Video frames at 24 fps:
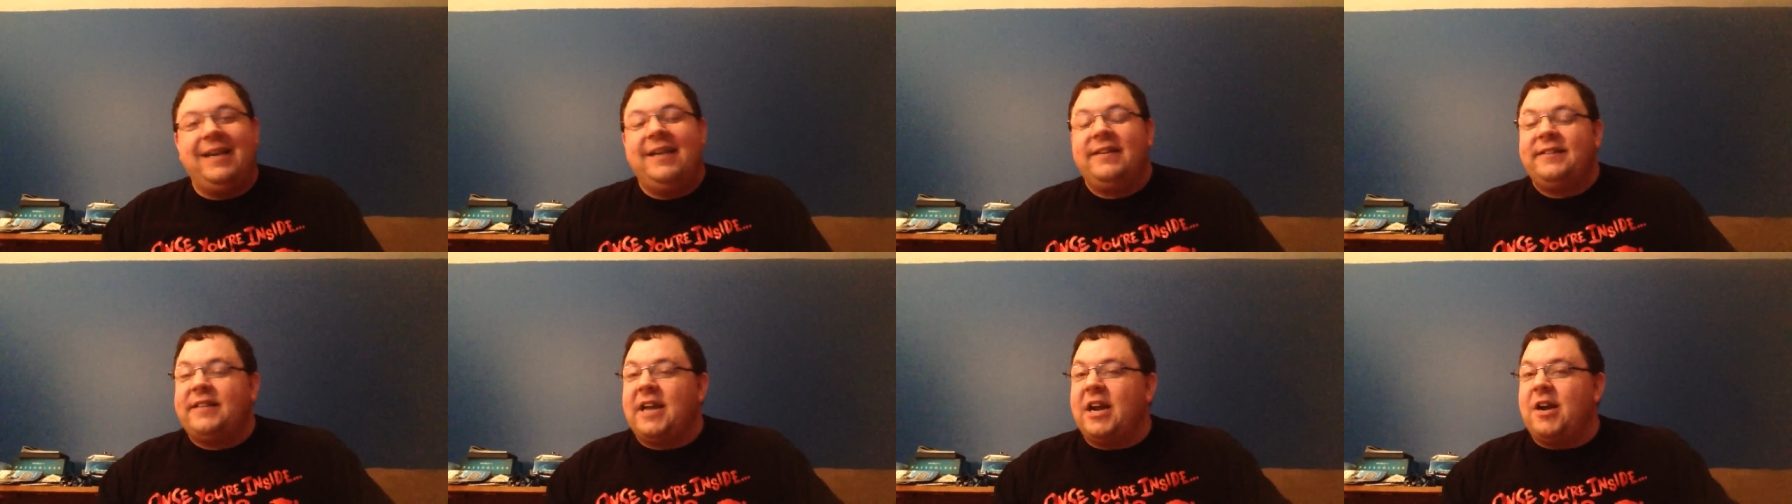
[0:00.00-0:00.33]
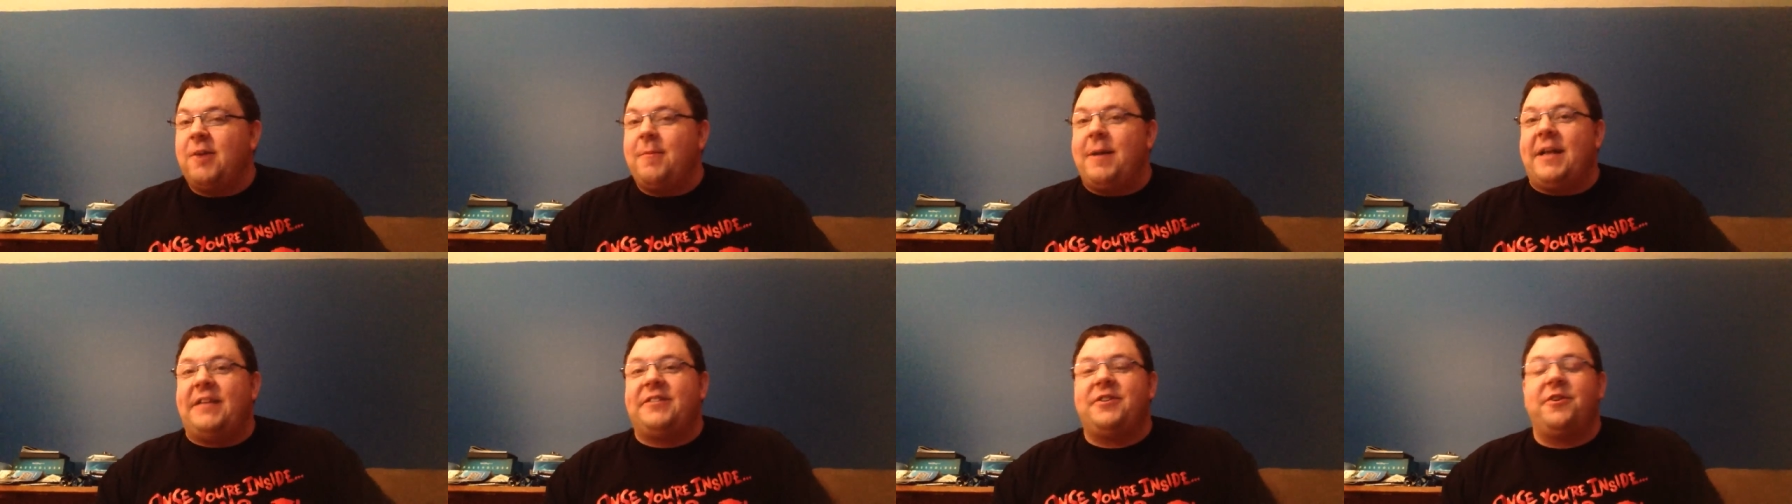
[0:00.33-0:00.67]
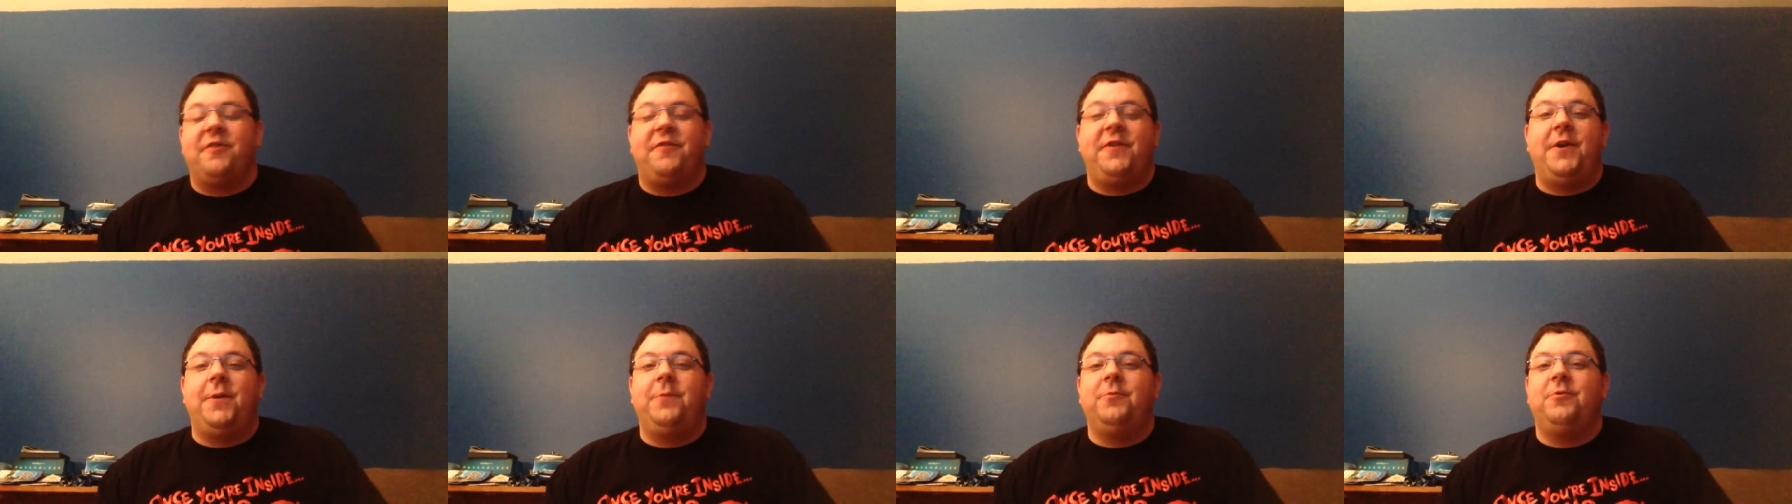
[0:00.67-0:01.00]
Psycho Massacre
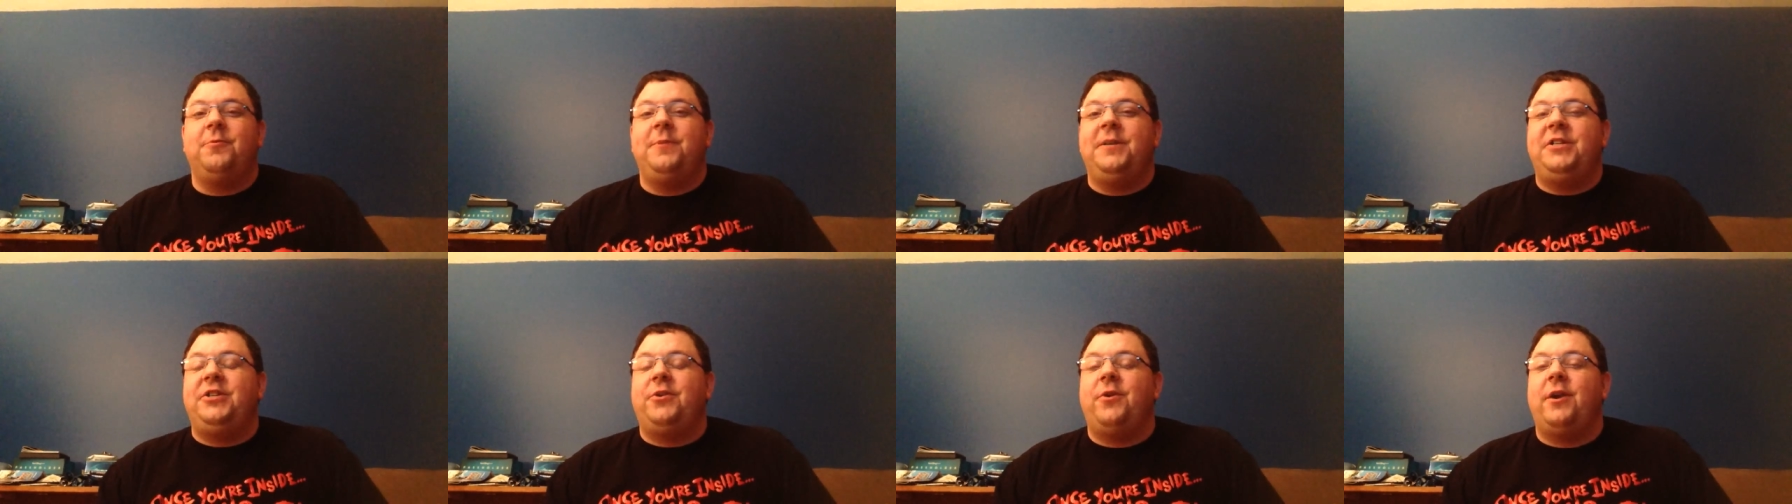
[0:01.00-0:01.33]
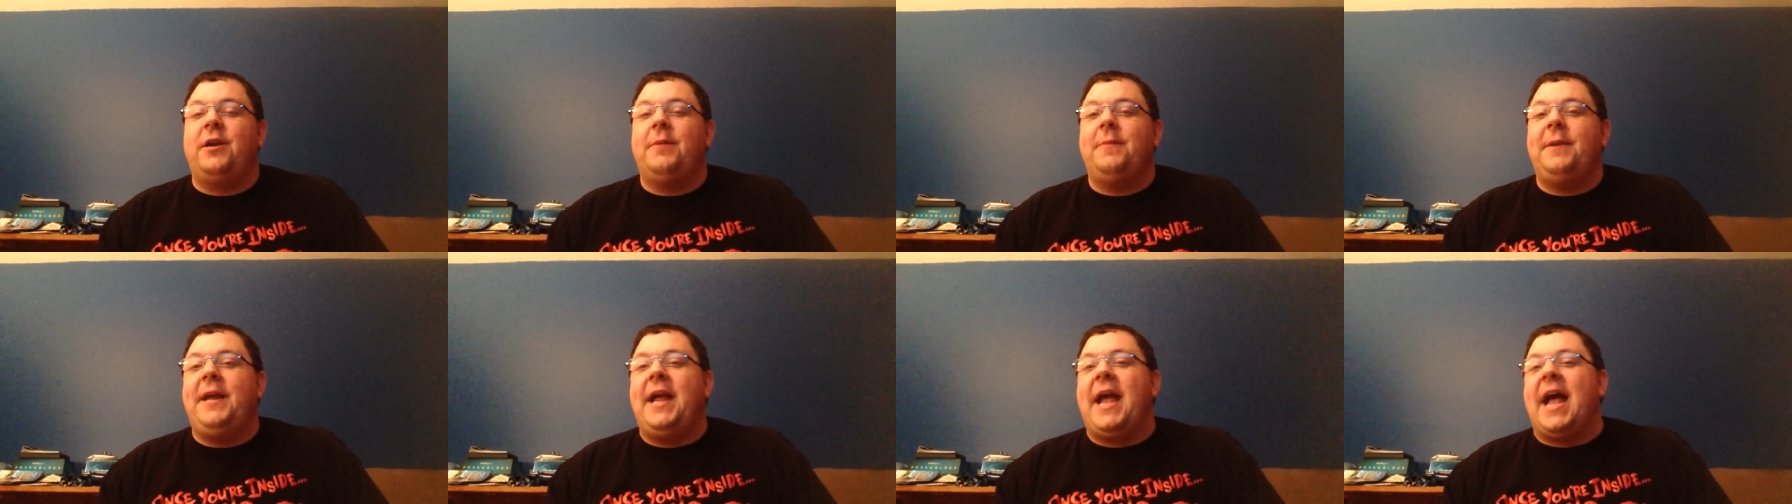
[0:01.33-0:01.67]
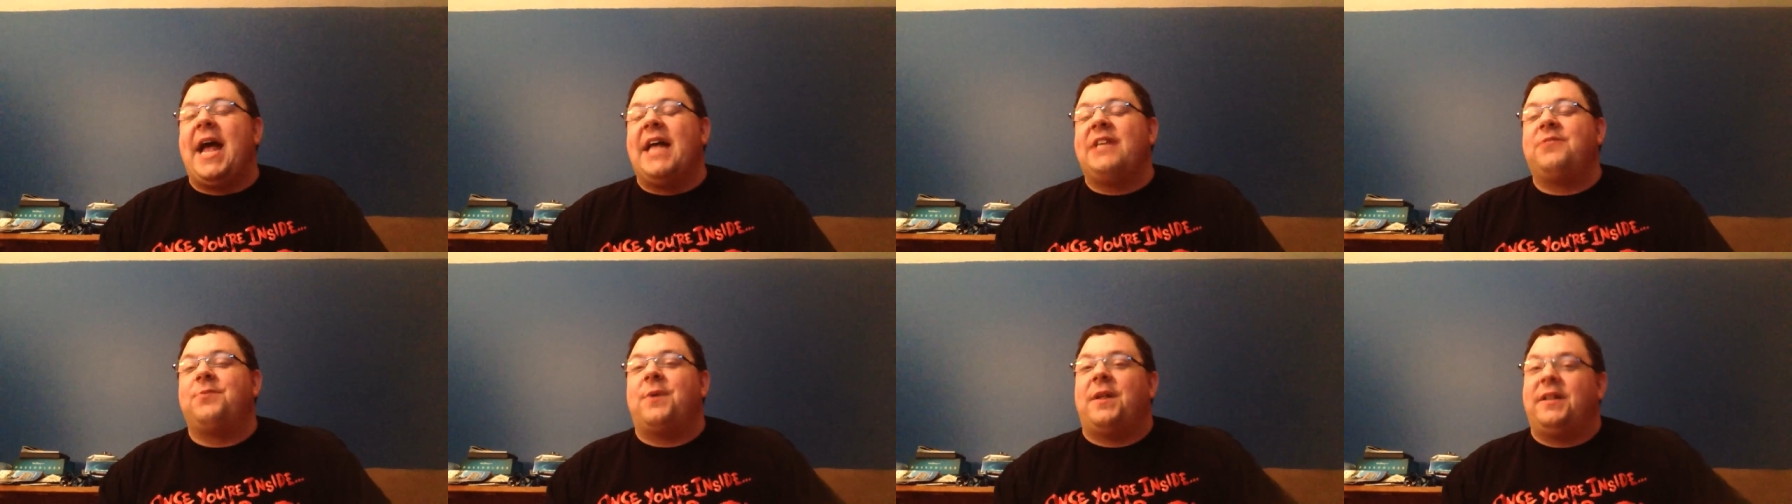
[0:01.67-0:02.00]
Films will be joining me,
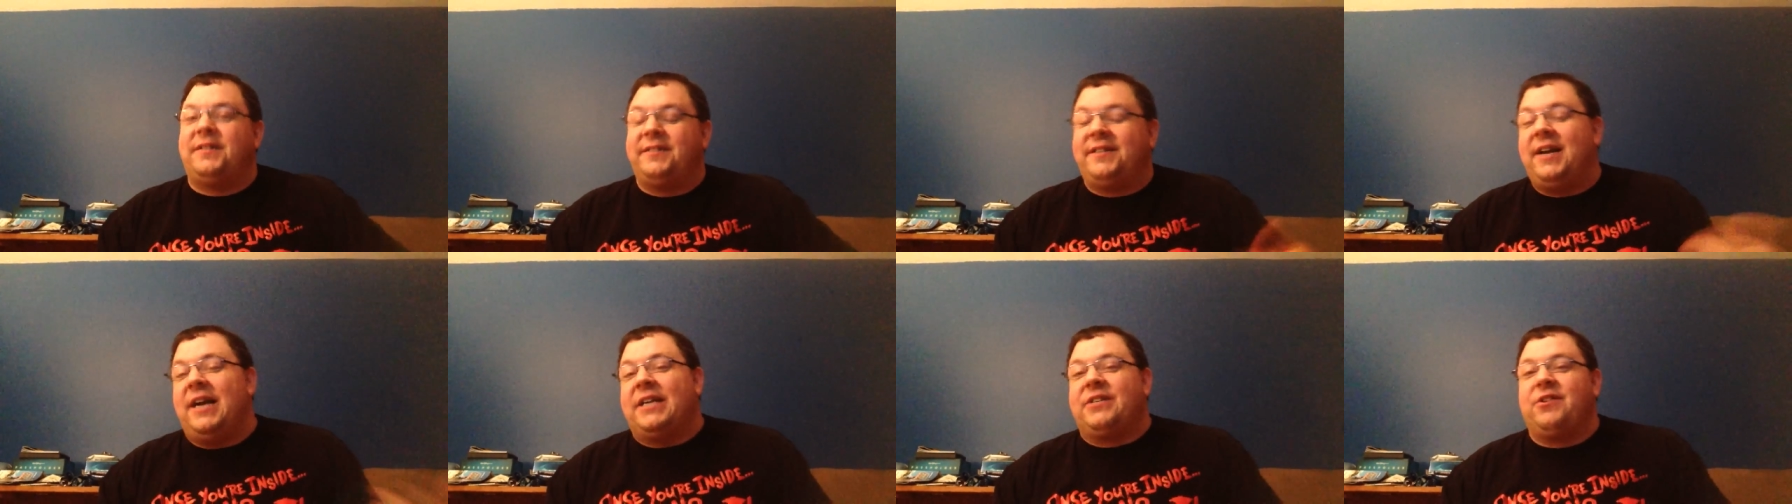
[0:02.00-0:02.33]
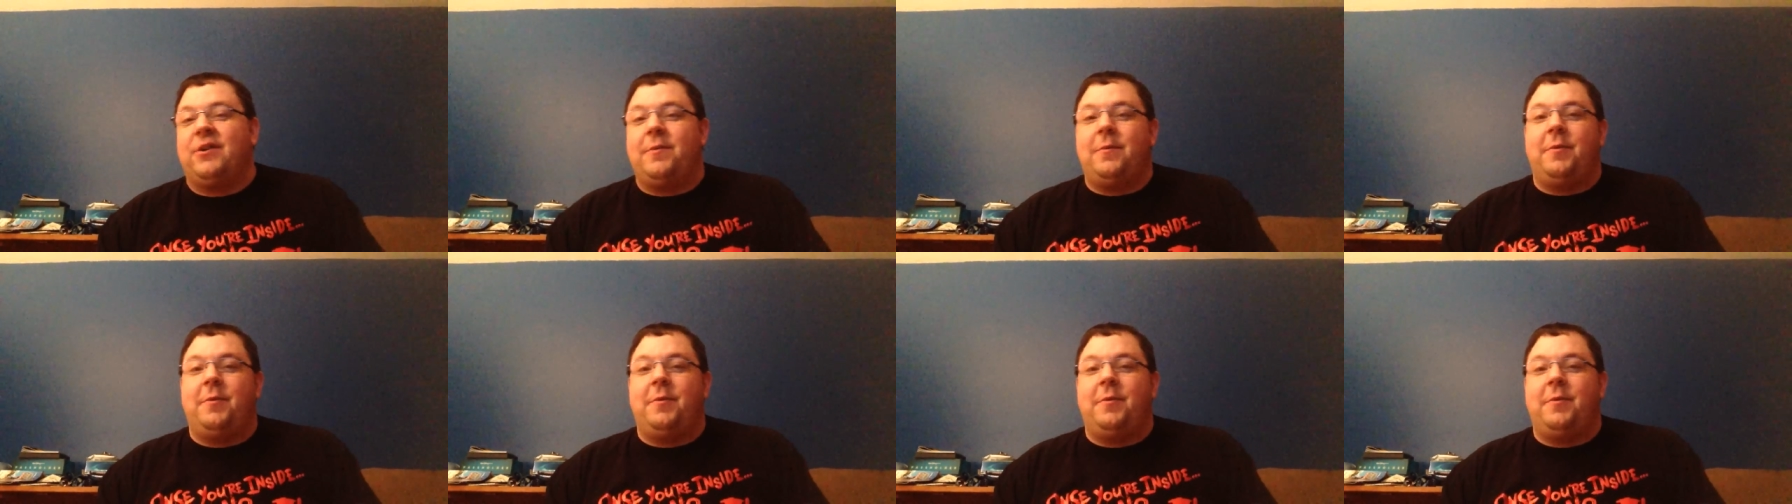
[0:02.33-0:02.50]
as well as Dr.